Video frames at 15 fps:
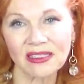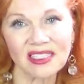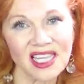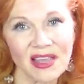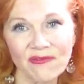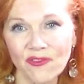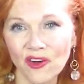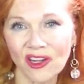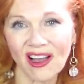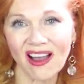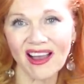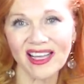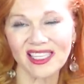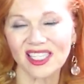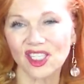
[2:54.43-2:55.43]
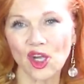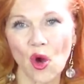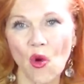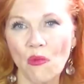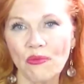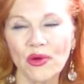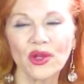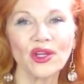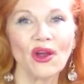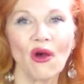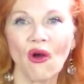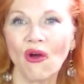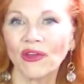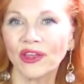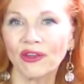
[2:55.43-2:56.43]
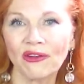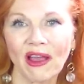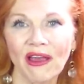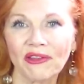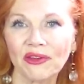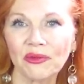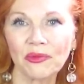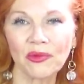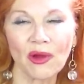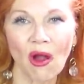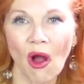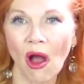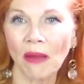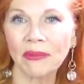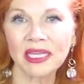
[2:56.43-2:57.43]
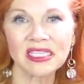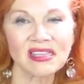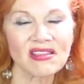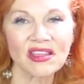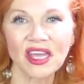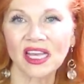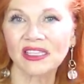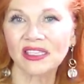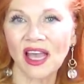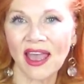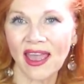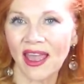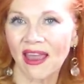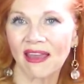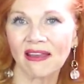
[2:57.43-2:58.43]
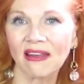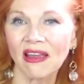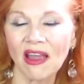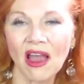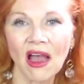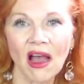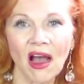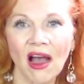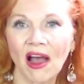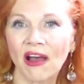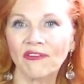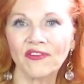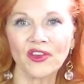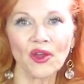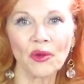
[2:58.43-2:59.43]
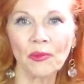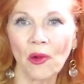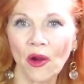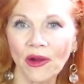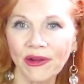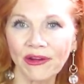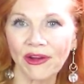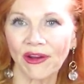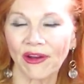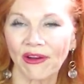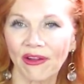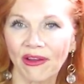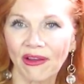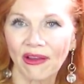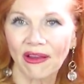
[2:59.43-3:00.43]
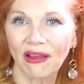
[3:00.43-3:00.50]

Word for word: And same for guys, don't put all your other hobbies and things ahead of your partner.